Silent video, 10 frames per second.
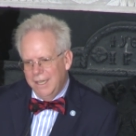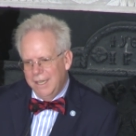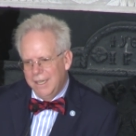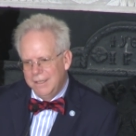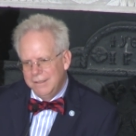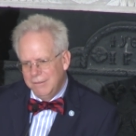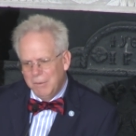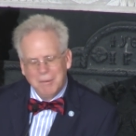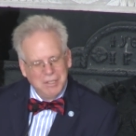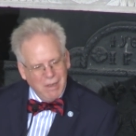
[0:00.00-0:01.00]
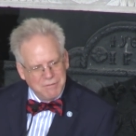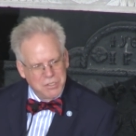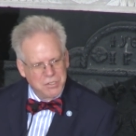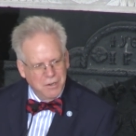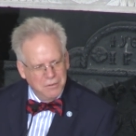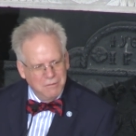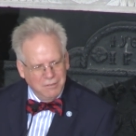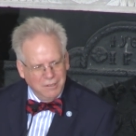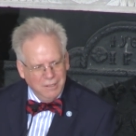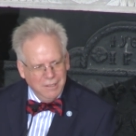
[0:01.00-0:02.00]
And remember, you have to start
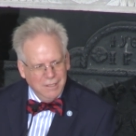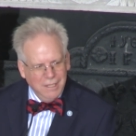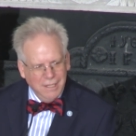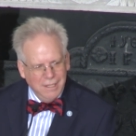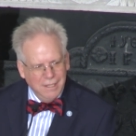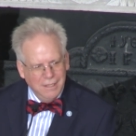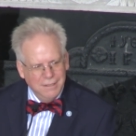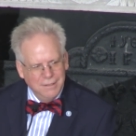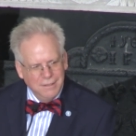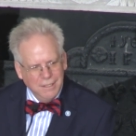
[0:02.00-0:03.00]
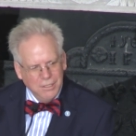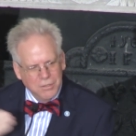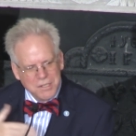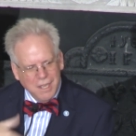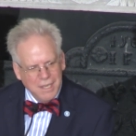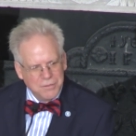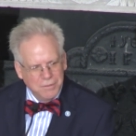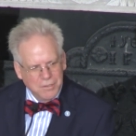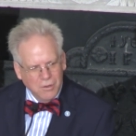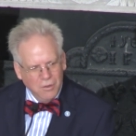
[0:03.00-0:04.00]
over. And your ties
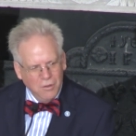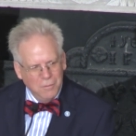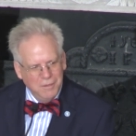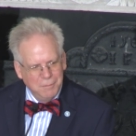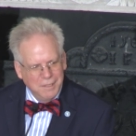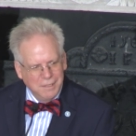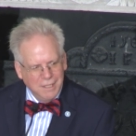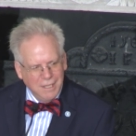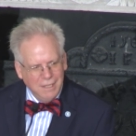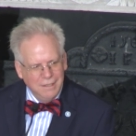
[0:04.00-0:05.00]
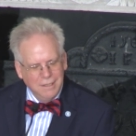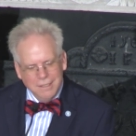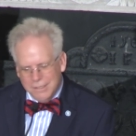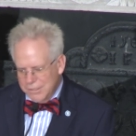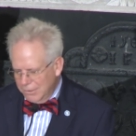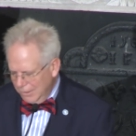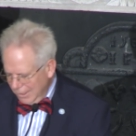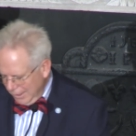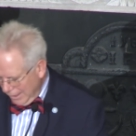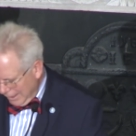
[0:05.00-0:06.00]
with your home have been cut. So
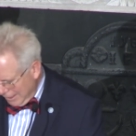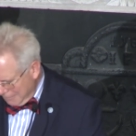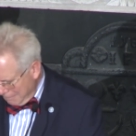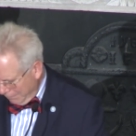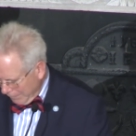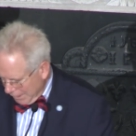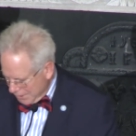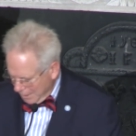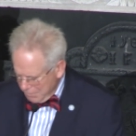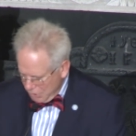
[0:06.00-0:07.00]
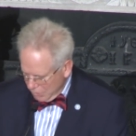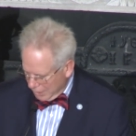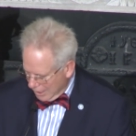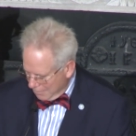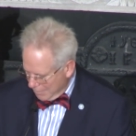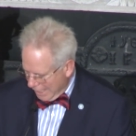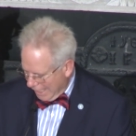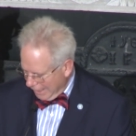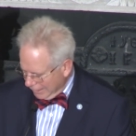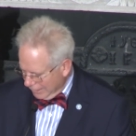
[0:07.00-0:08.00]
some do come
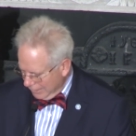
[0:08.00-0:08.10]
back.